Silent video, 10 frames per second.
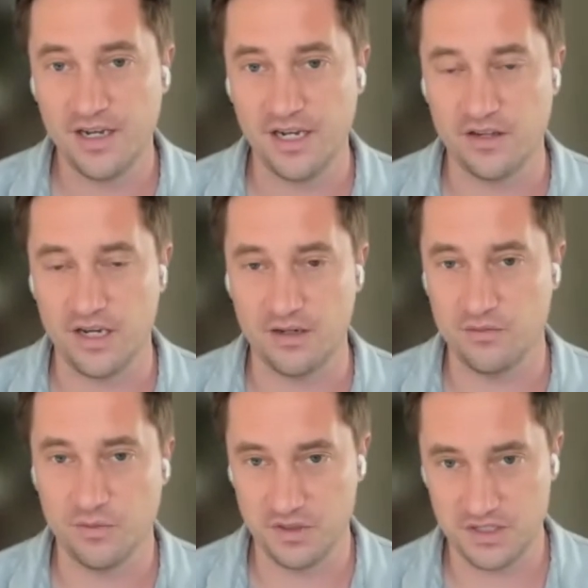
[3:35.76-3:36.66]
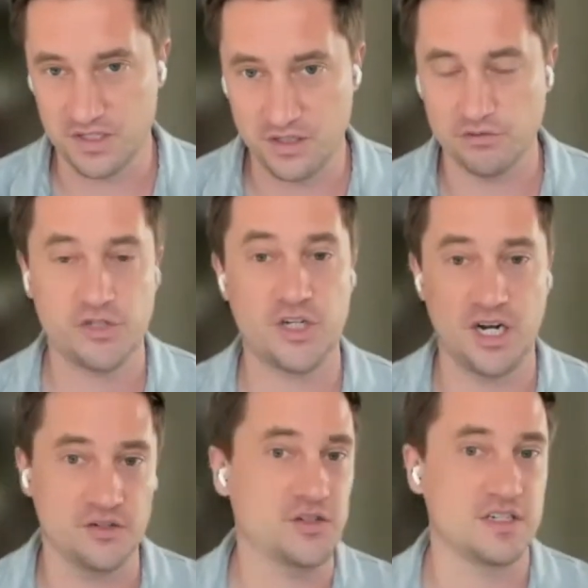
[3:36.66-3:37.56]
And they really see huge
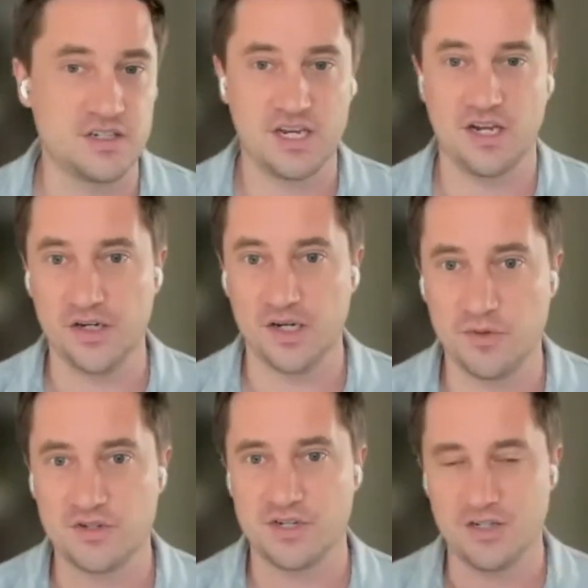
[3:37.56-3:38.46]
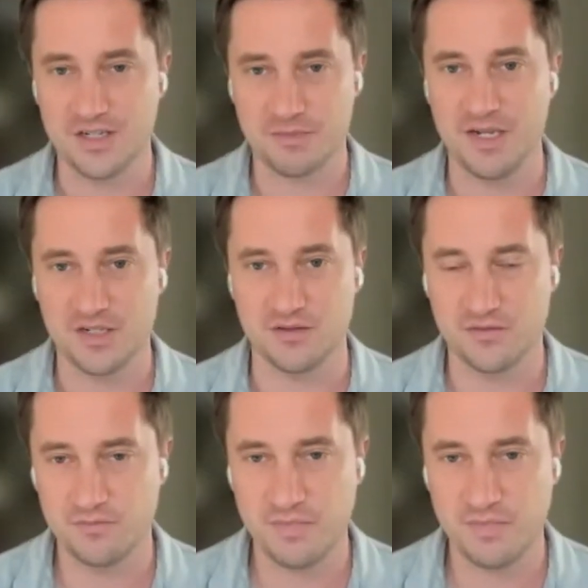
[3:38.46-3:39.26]
challenges in scaling up with such expensive,